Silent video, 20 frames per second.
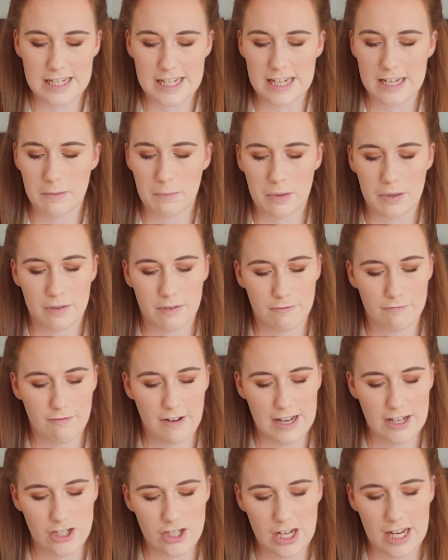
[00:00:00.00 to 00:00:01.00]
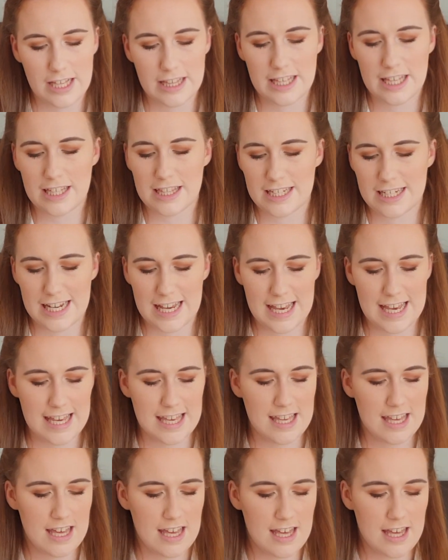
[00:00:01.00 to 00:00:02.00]
deep red shade the other
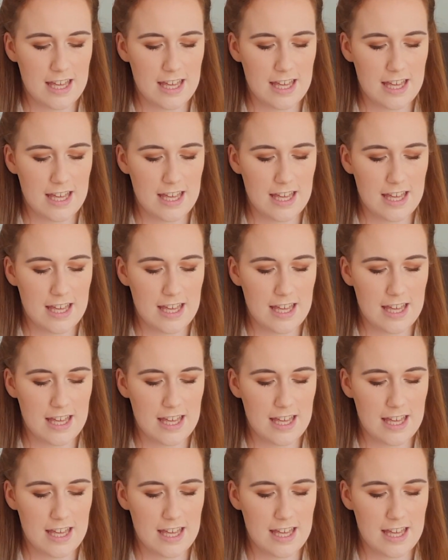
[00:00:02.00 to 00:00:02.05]
day.